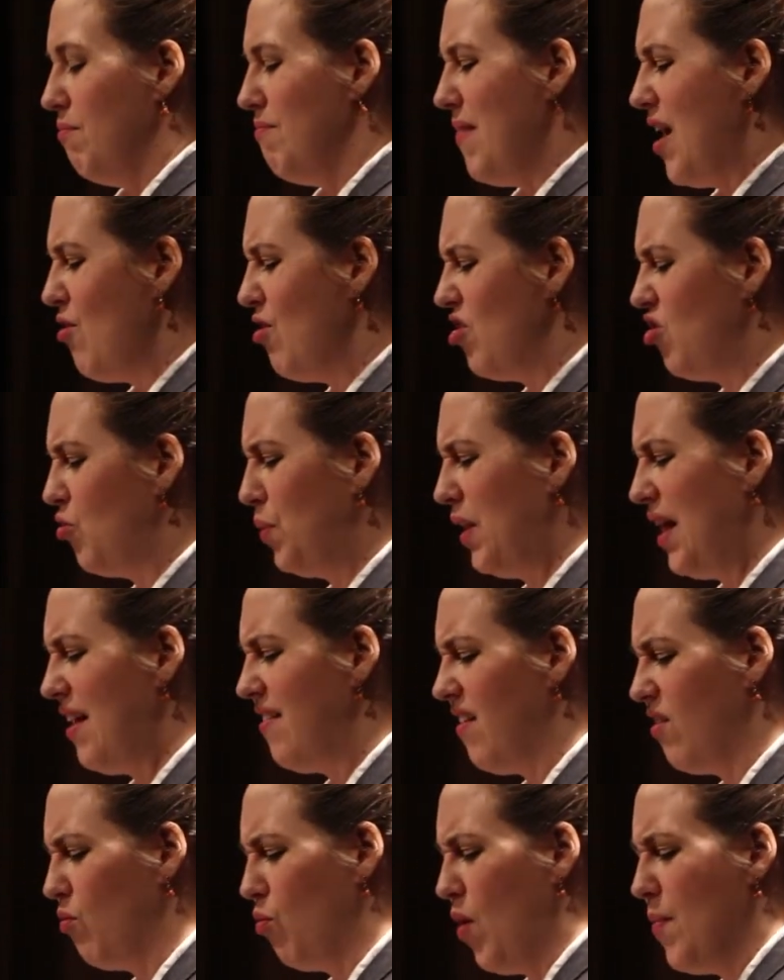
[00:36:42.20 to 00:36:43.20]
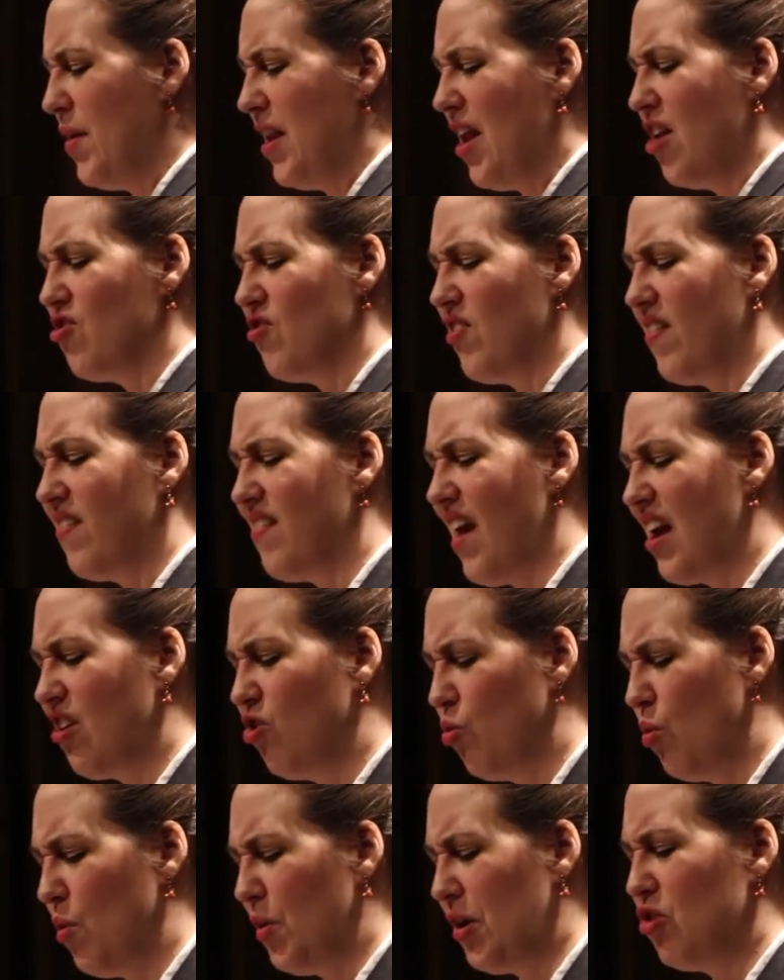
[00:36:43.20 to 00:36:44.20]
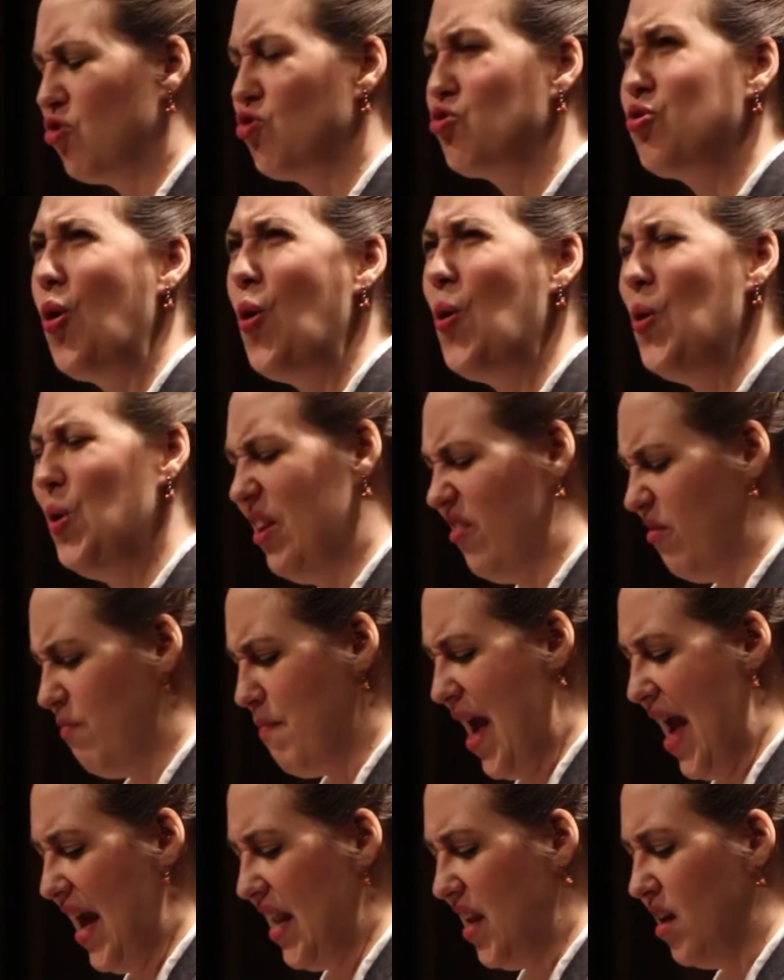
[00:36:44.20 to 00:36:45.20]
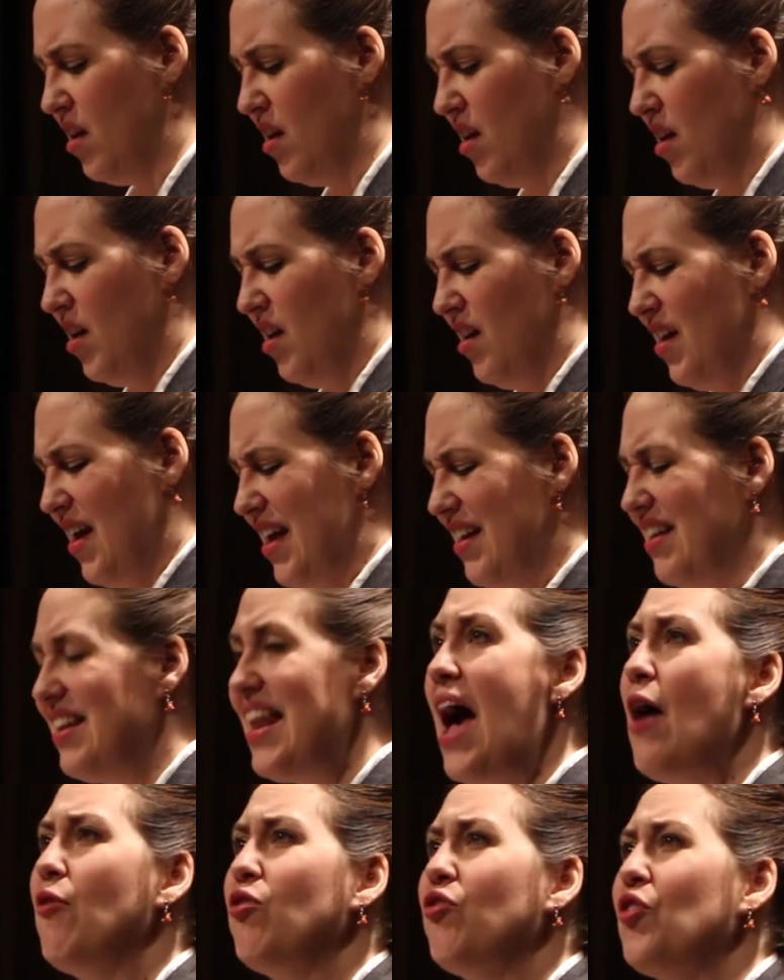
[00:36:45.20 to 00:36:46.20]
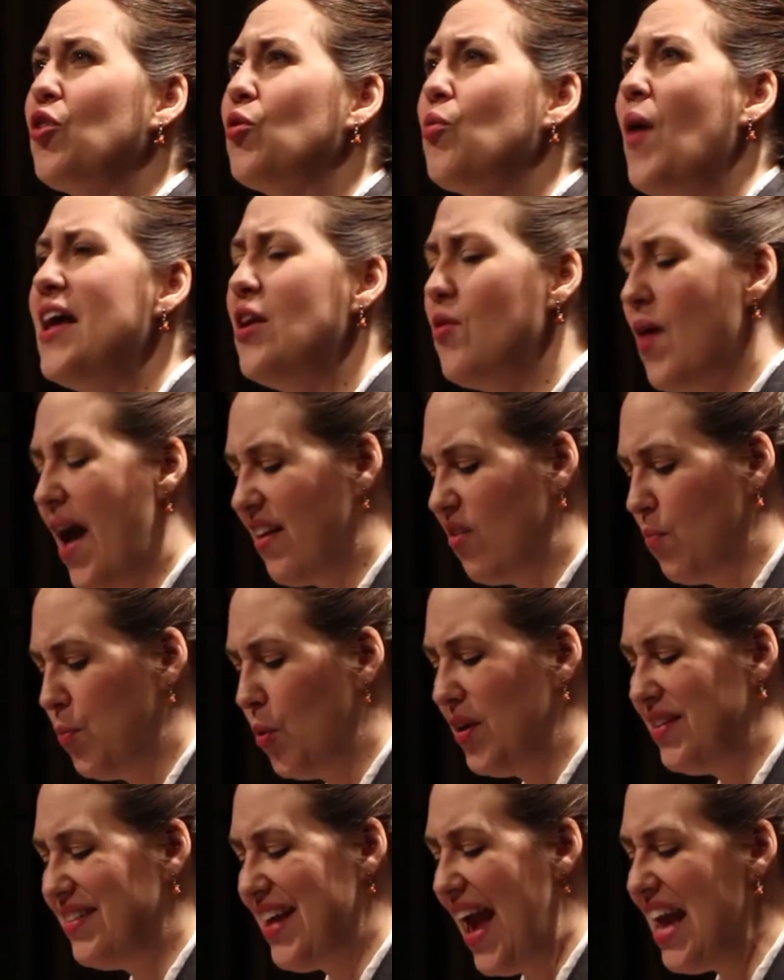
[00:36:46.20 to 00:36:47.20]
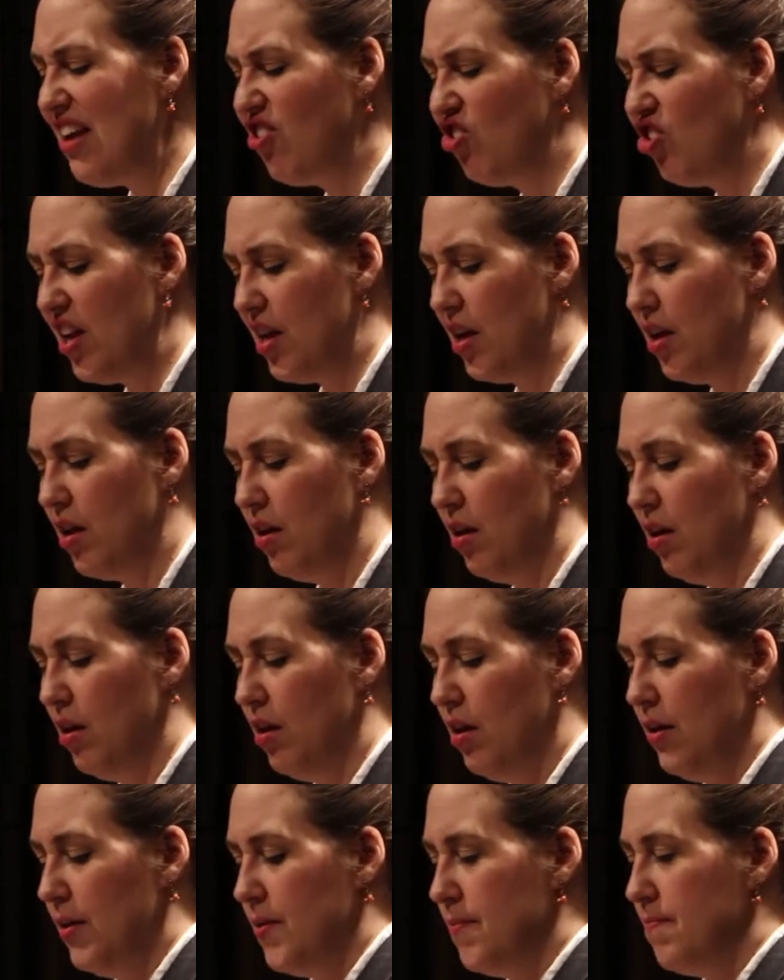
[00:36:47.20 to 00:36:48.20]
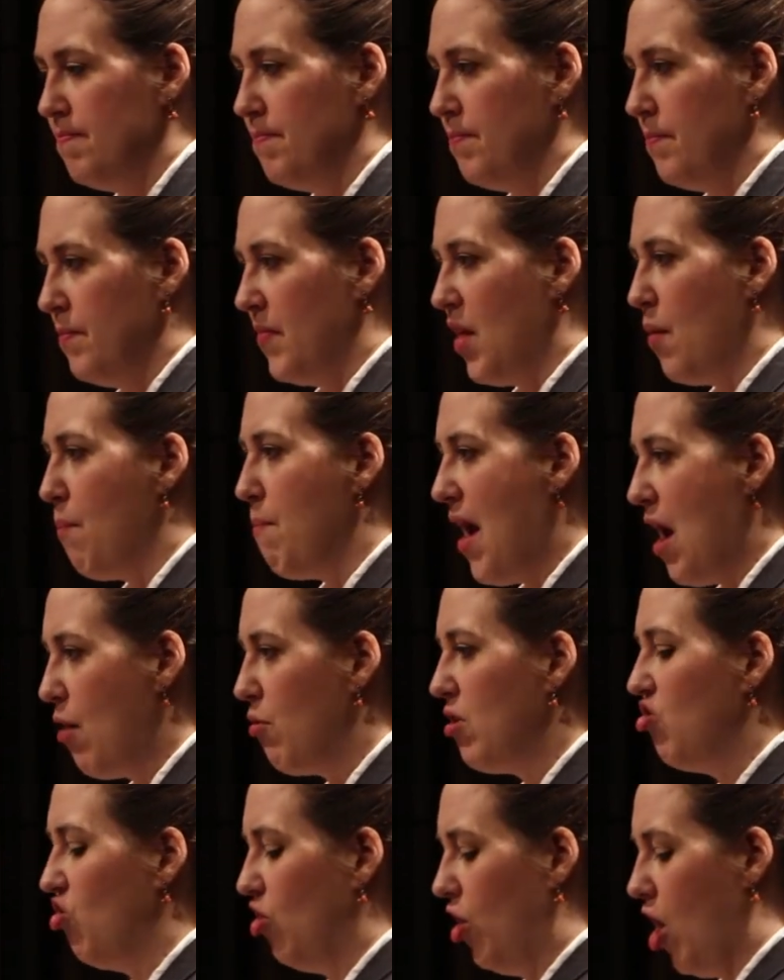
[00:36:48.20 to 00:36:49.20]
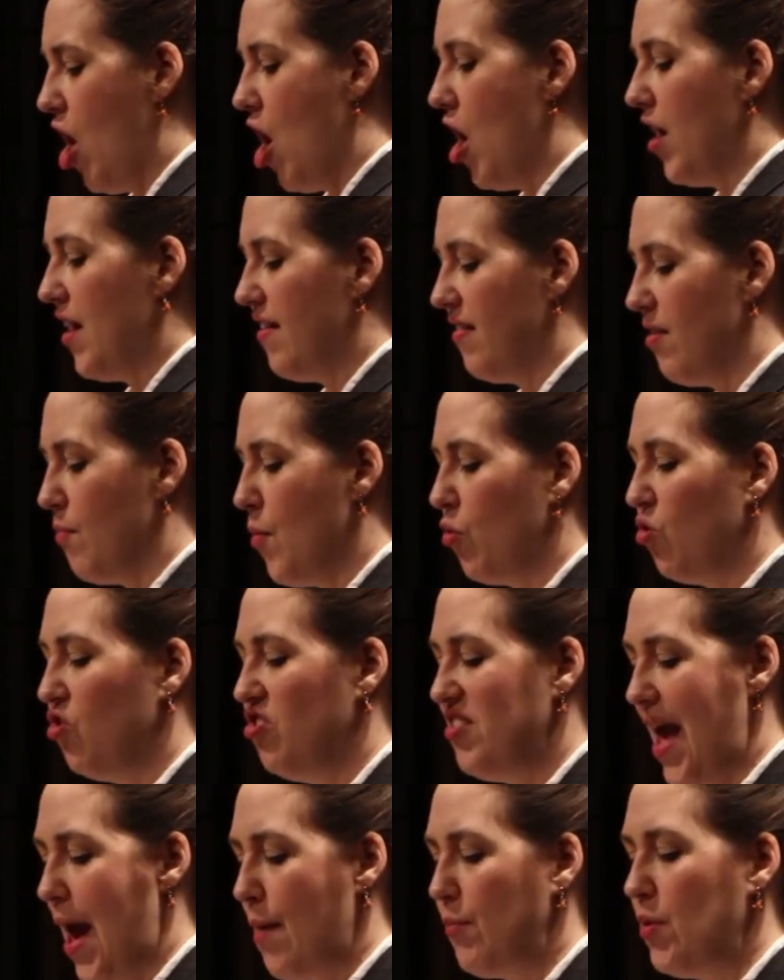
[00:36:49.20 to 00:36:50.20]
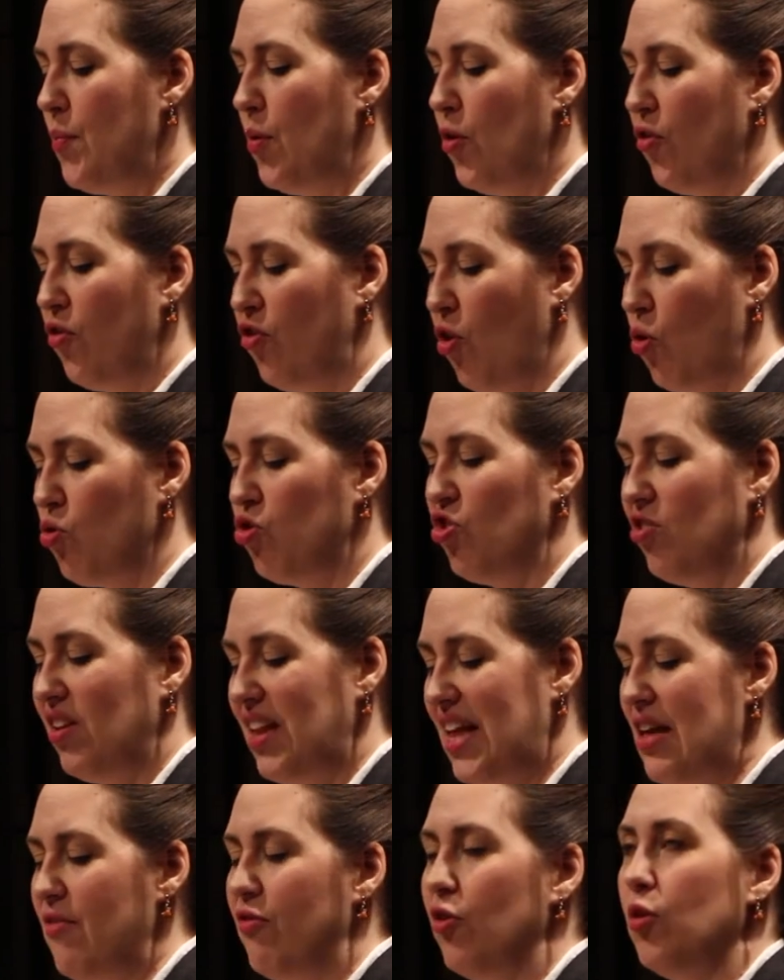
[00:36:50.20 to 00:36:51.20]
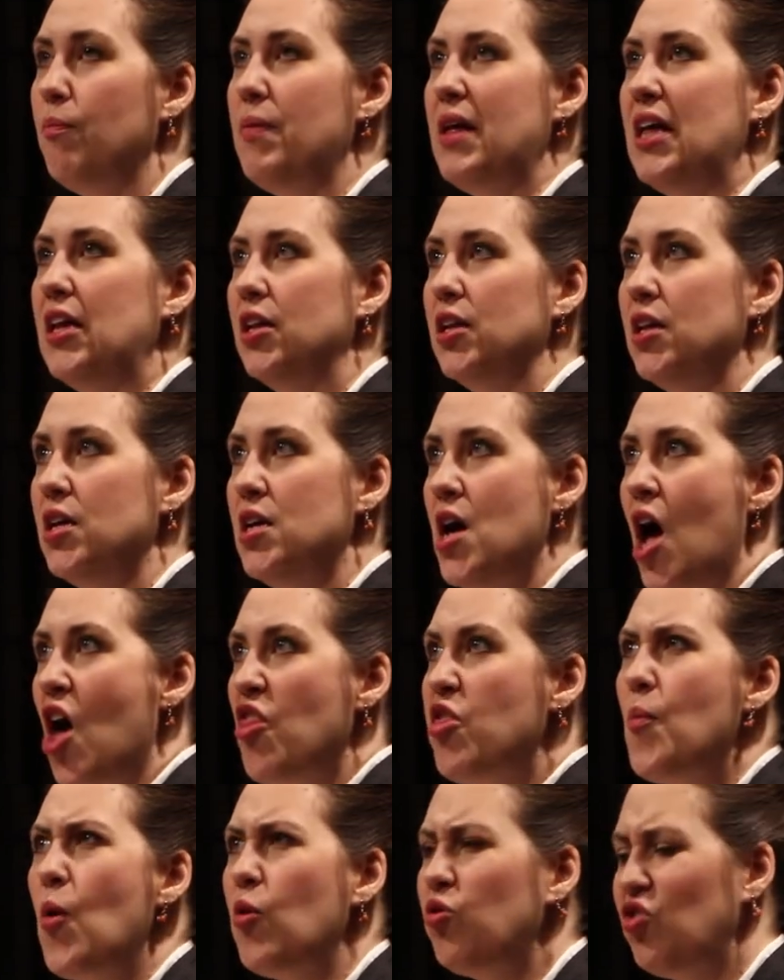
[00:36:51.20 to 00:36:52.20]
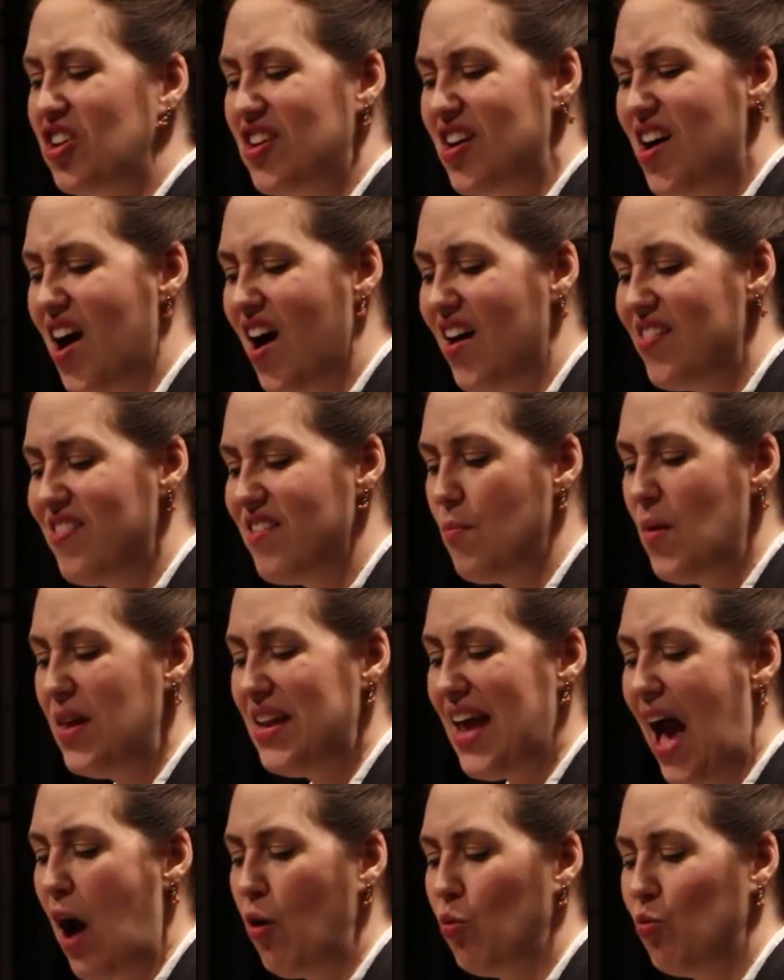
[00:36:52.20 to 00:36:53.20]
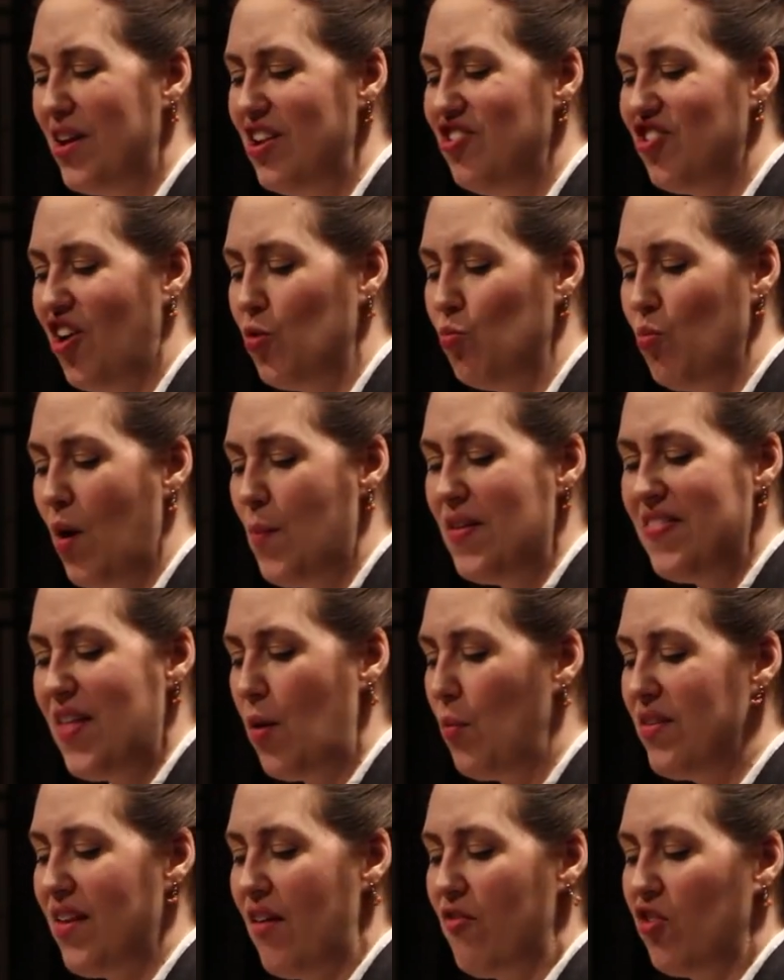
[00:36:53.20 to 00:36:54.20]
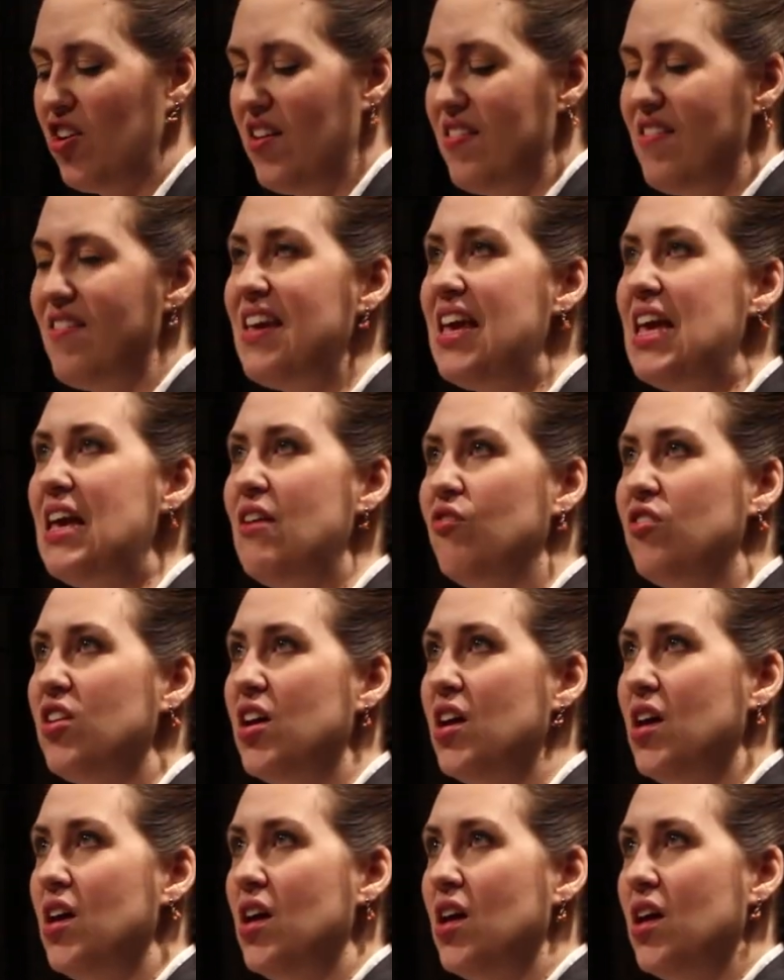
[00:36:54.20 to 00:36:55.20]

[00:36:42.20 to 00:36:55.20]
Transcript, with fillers: Marriage places women under the sexual control of men and allows for greater exploitation. The marriage law is the most damnable social evil the most consummate outrage on women that was ever conceived.